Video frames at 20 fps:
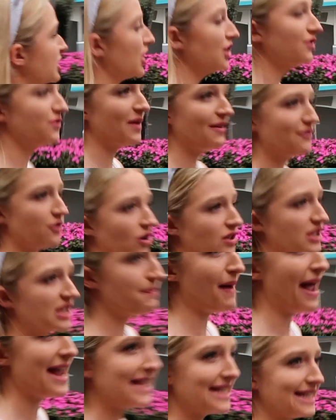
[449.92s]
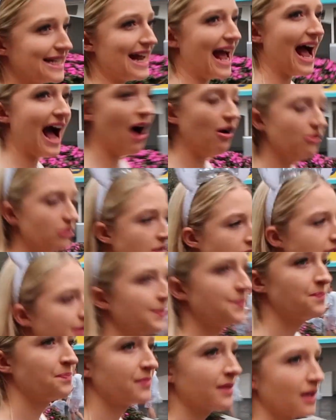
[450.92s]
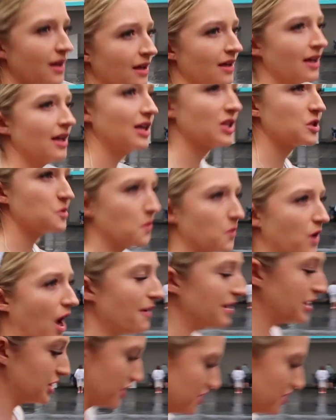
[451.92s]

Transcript: it's good we've got space now. Yeah. Go and